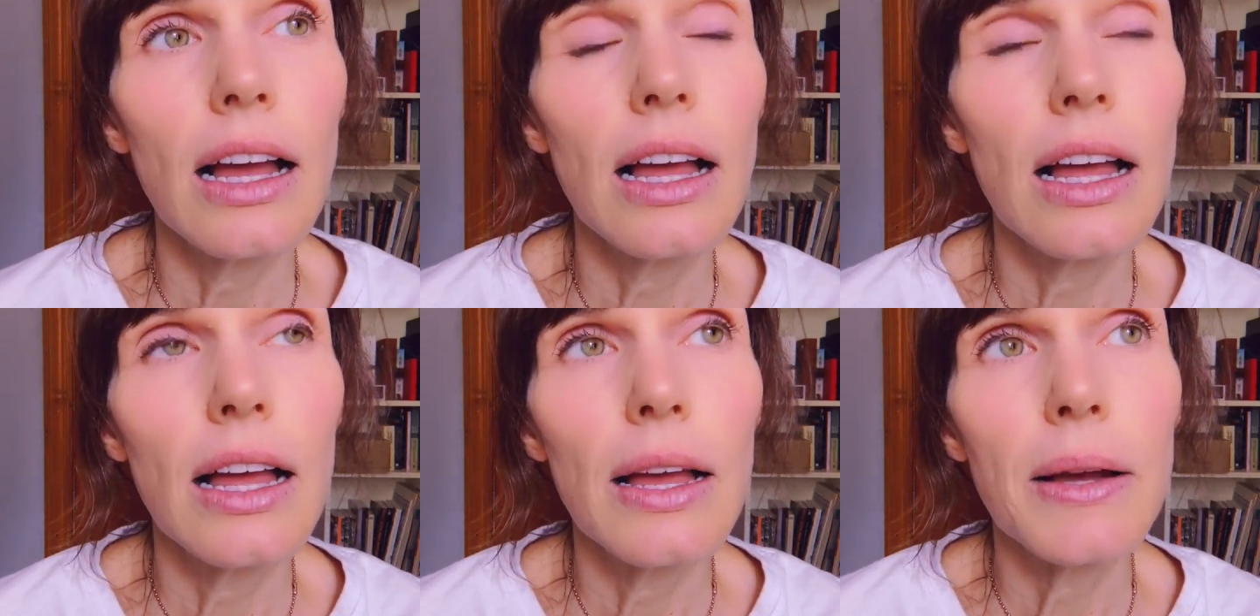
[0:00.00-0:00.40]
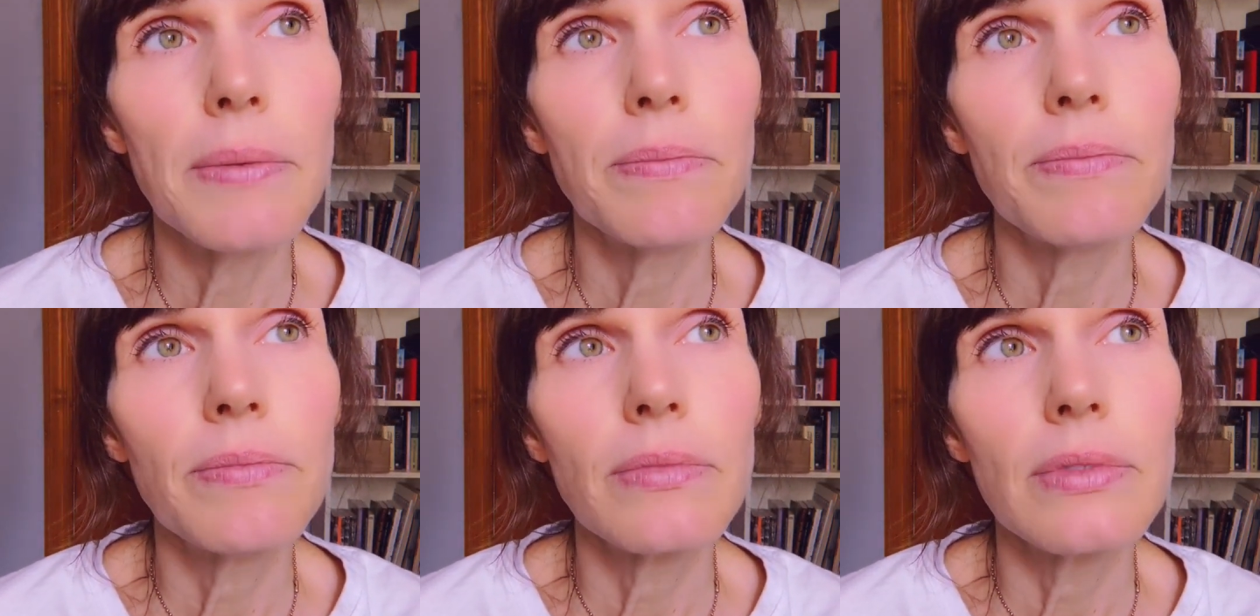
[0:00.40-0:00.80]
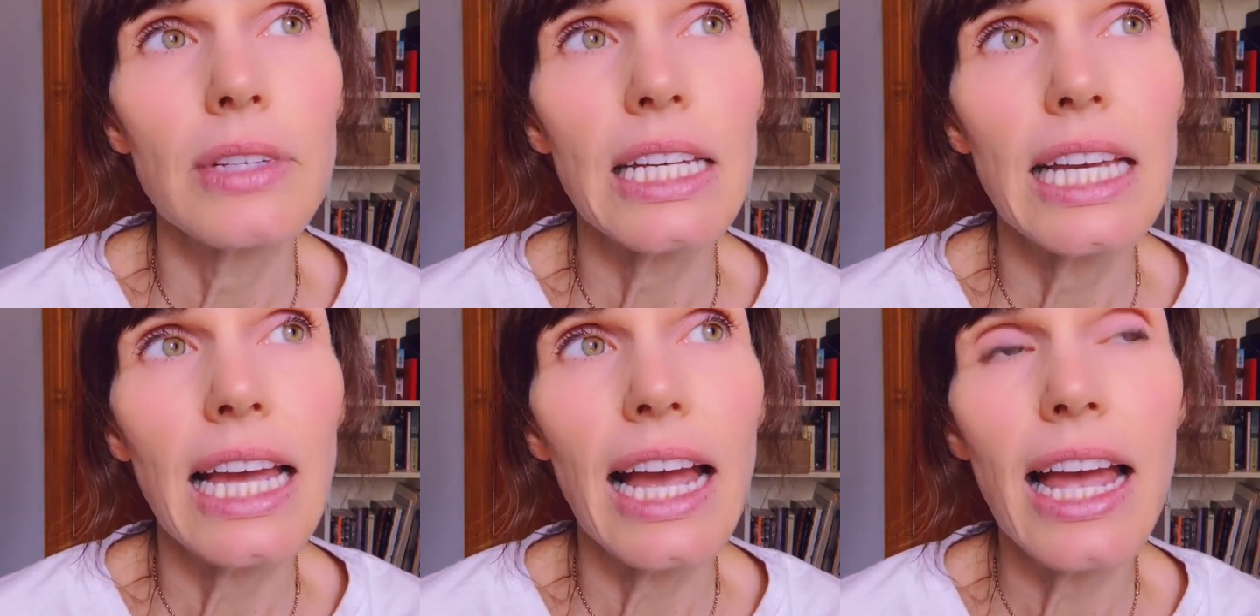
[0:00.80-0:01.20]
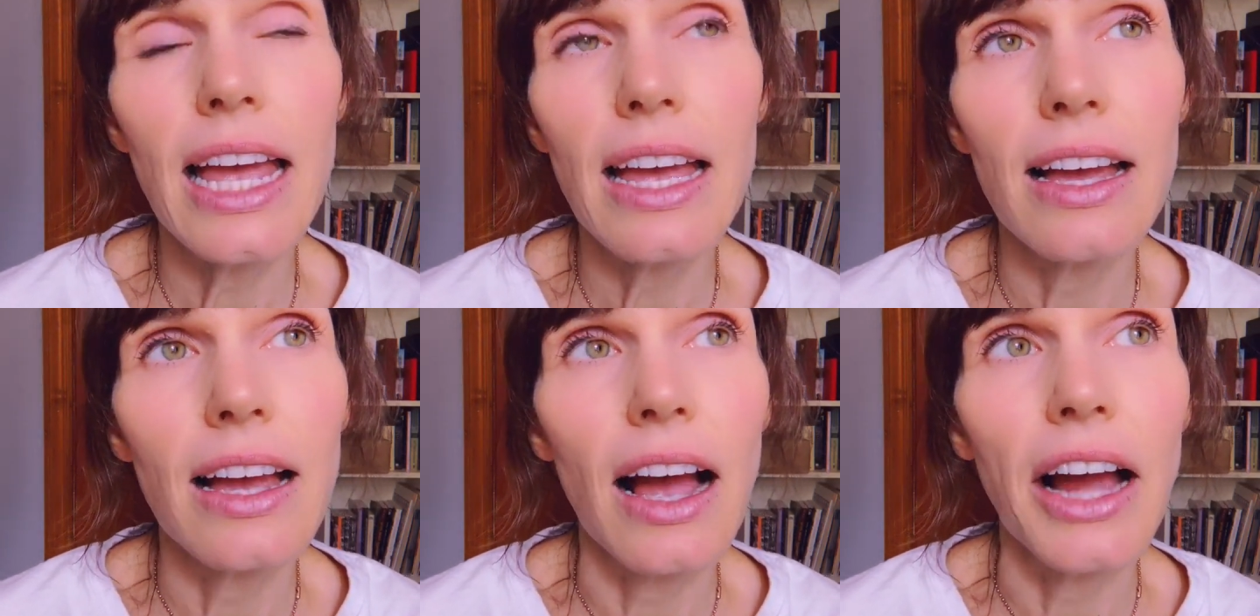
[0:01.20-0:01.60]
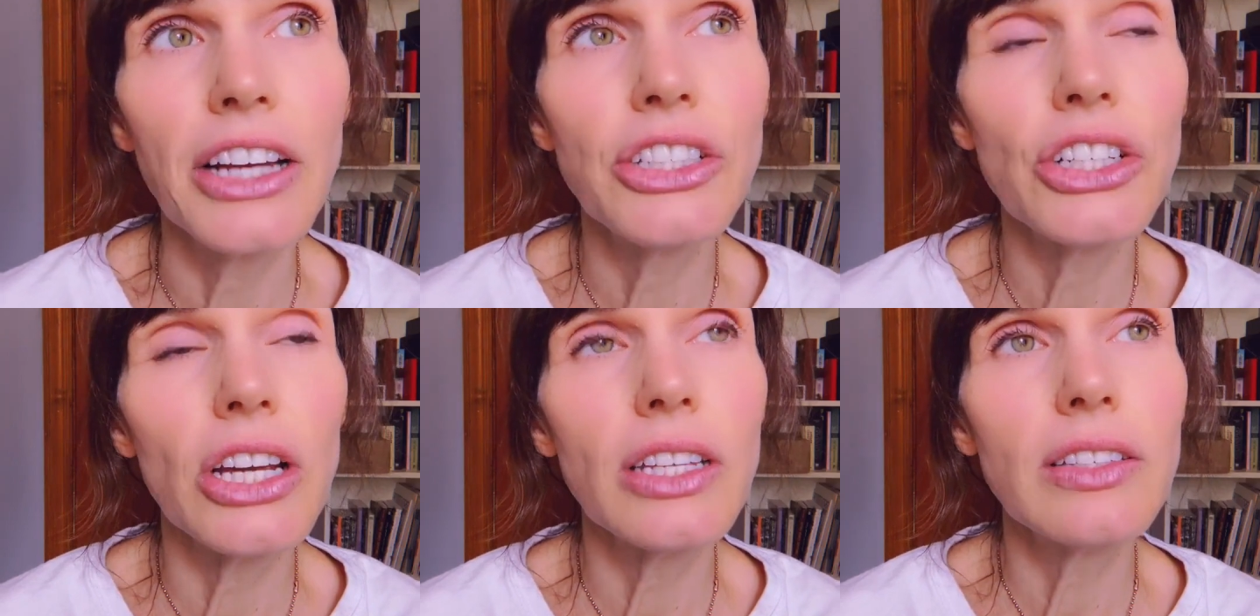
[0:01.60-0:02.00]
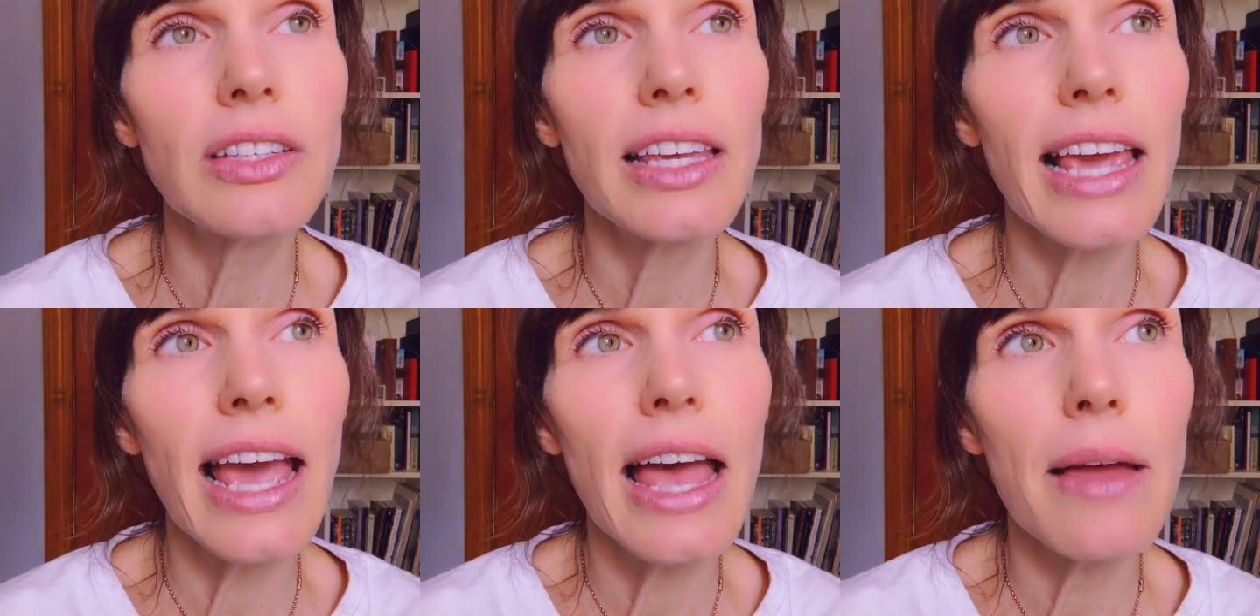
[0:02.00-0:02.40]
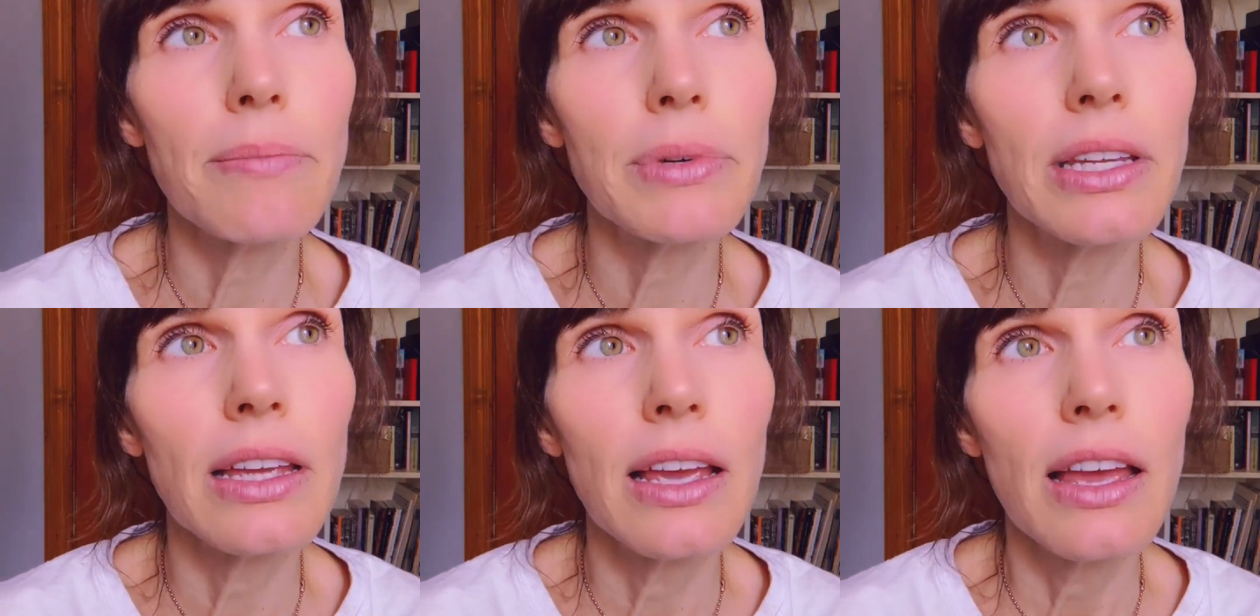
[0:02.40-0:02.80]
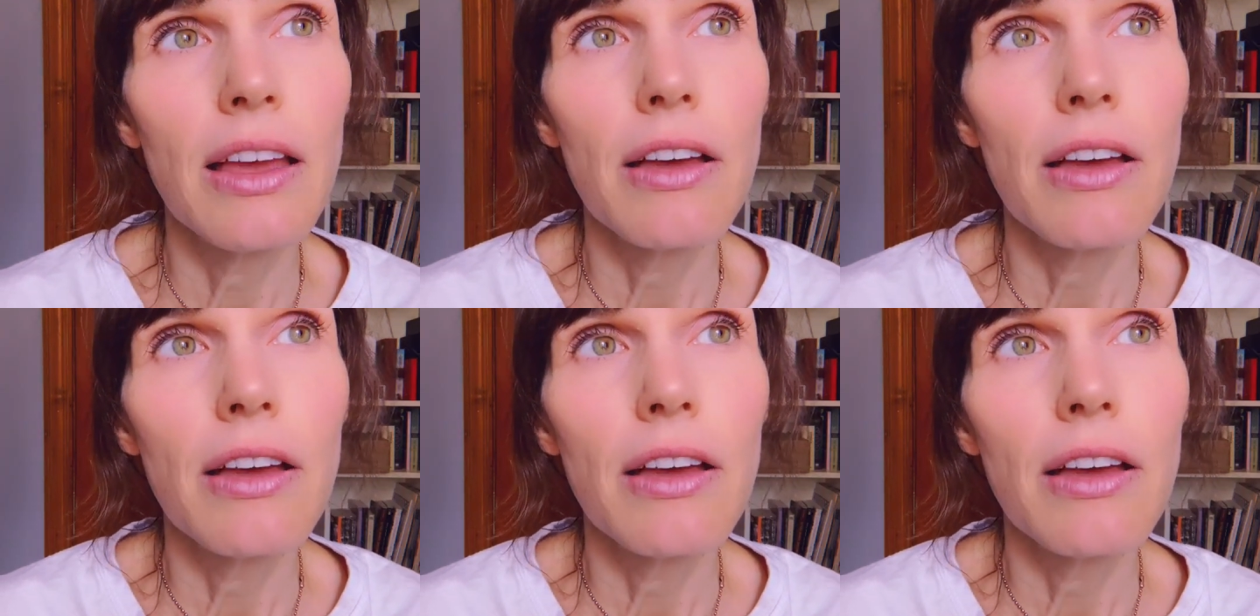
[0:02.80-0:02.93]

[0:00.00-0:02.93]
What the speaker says: I just kept